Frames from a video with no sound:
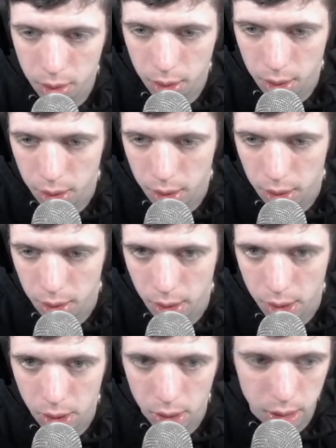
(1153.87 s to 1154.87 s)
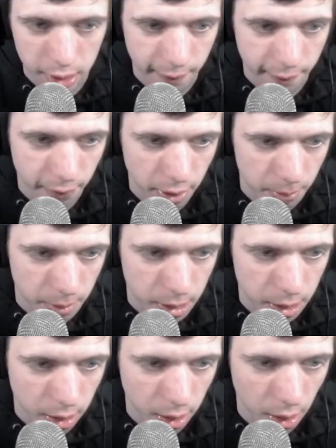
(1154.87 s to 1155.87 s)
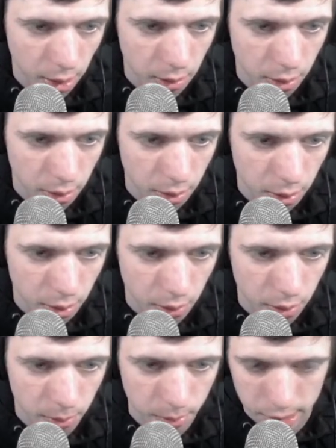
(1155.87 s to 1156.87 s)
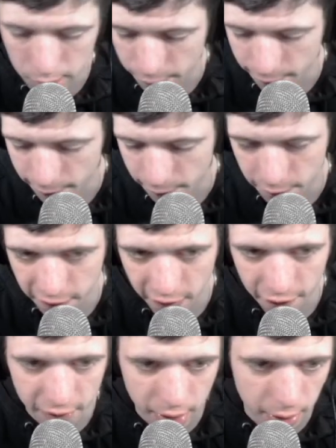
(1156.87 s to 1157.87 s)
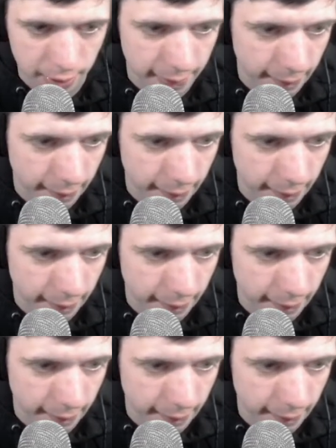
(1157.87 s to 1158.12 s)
Another keyframe here. Make it 50.